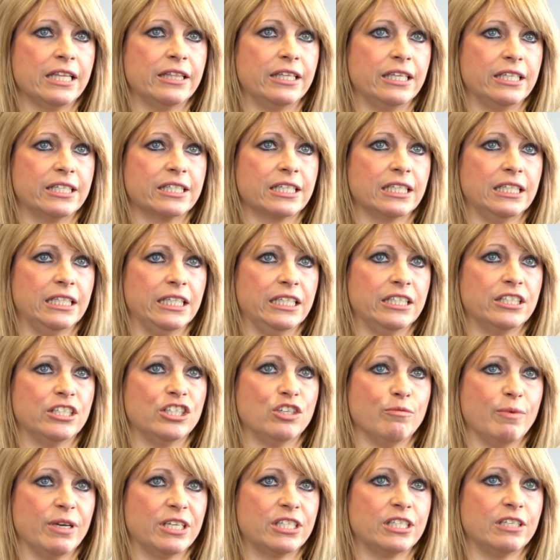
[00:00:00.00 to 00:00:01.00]
this can lead to
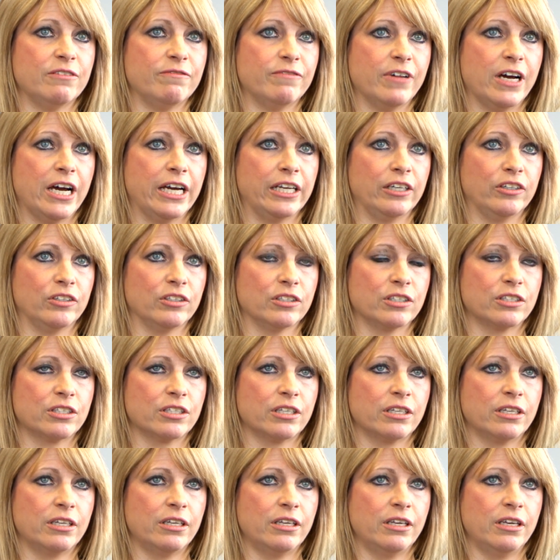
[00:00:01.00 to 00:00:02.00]
domestic
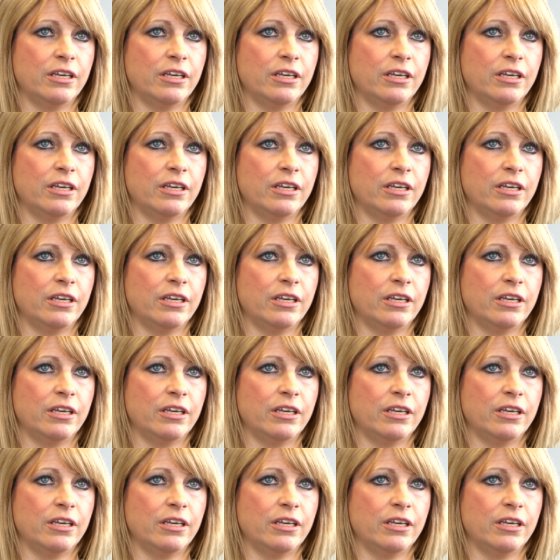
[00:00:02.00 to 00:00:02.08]
violence.